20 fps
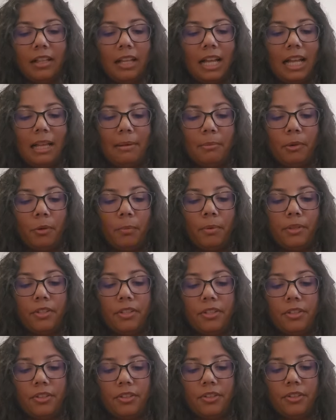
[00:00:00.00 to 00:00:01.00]
I'm open
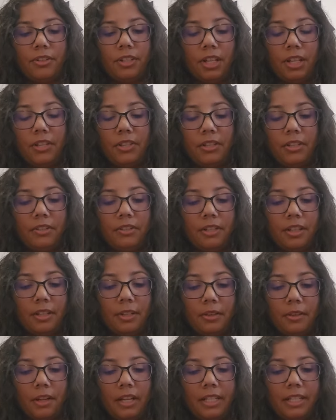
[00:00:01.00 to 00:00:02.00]
to your suggestions and
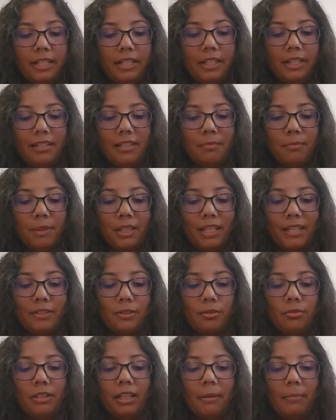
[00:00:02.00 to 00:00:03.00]
your ideas. Please
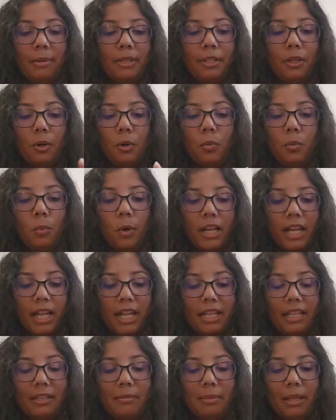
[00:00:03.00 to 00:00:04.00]
do let me know what I
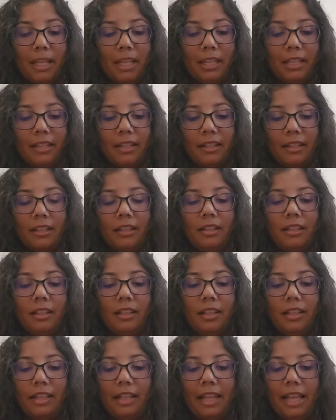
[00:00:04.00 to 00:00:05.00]
can make.
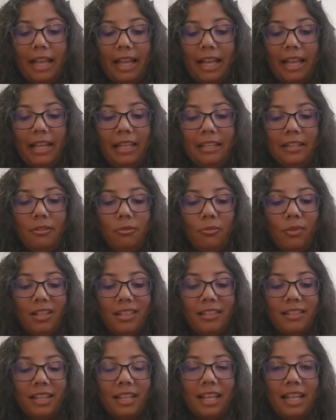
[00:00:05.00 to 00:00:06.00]
And
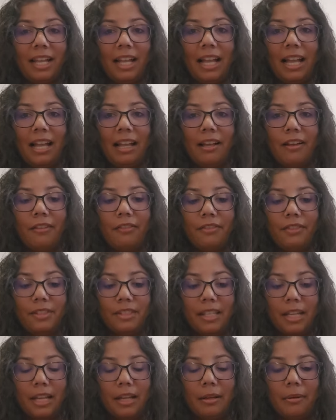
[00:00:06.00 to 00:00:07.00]
once I have
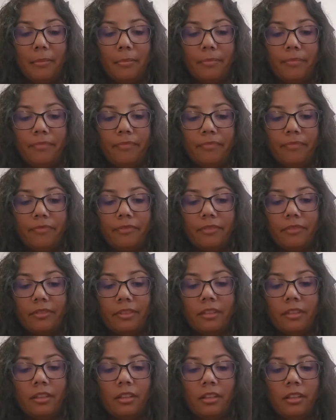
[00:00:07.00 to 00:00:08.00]
some
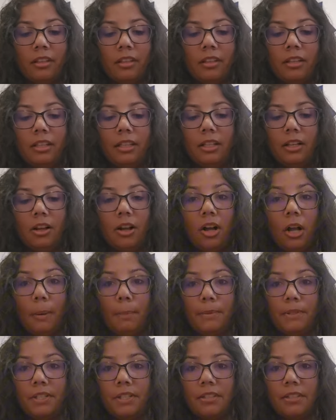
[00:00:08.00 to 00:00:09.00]

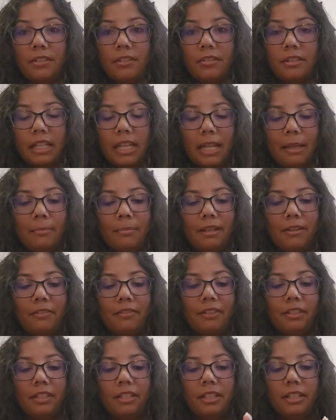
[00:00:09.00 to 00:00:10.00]
options, then I'm
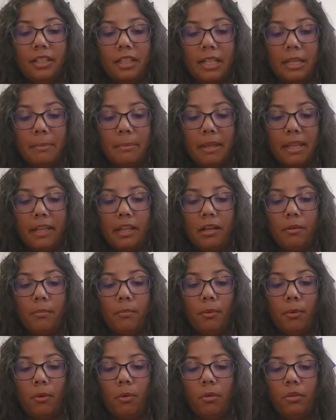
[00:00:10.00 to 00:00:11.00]
definitely gonna make a
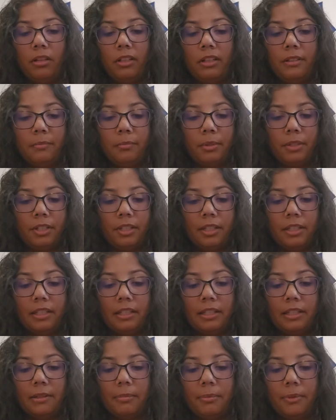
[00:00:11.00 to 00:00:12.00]
poll and put it in
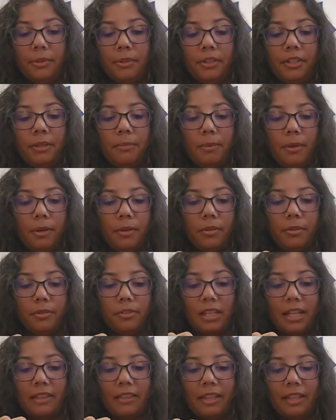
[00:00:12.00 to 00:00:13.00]
the community post.
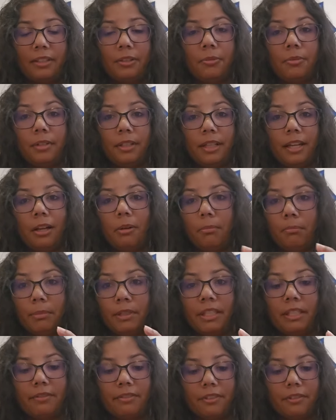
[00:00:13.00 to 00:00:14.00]
And then you can help
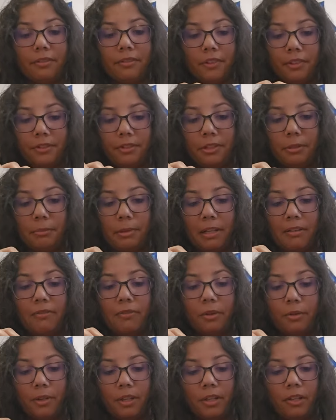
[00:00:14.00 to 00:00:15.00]
me even further by
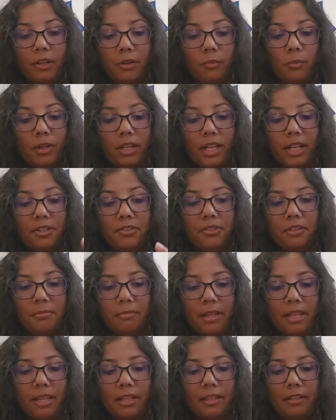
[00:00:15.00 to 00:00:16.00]
voting on what I should
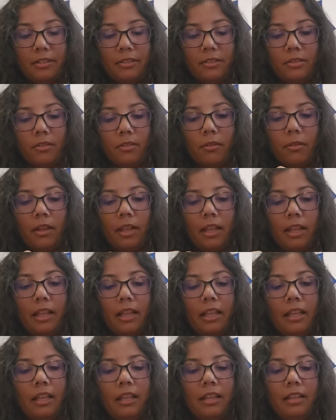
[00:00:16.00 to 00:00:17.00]
make. So
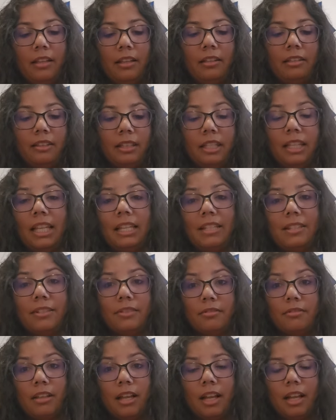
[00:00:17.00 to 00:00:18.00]
let's
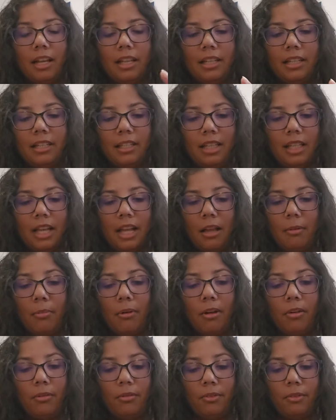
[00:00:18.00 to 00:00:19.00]
do that. How
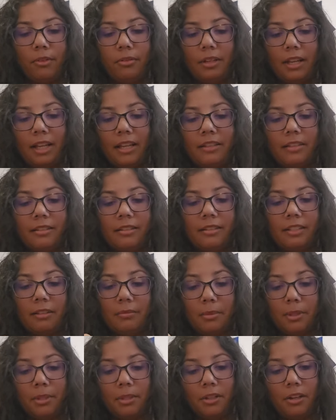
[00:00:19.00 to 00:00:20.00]
about you guys give
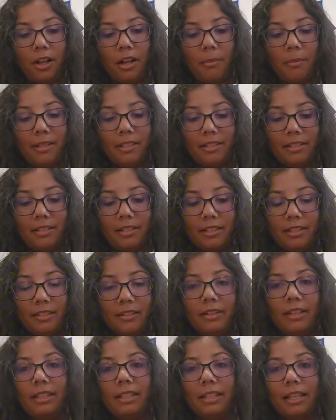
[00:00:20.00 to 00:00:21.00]
me your comments
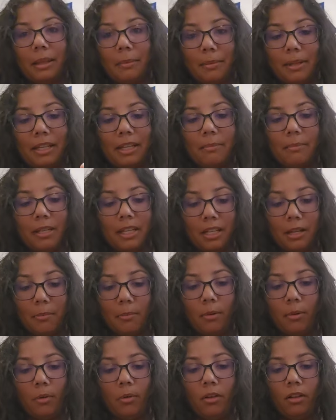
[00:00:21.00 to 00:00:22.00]
here, and then I'm gonna make a
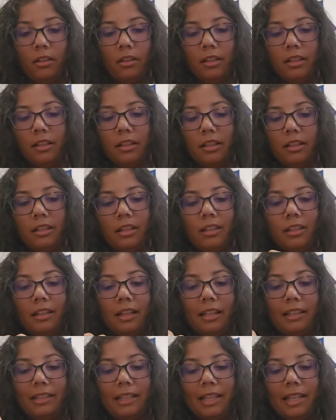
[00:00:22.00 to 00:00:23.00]
poll
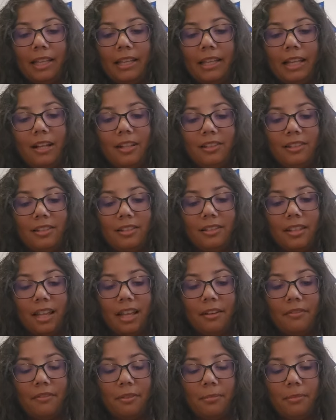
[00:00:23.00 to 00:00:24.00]
and then I'll
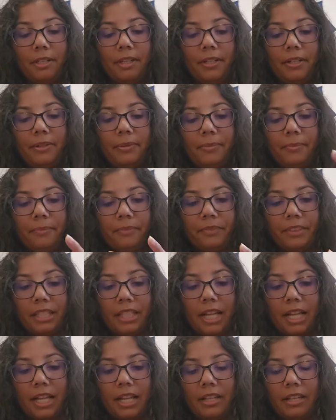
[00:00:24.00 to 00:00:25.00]
decide from there.
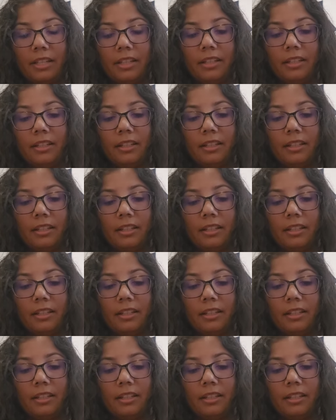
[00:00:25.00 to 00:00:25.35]
I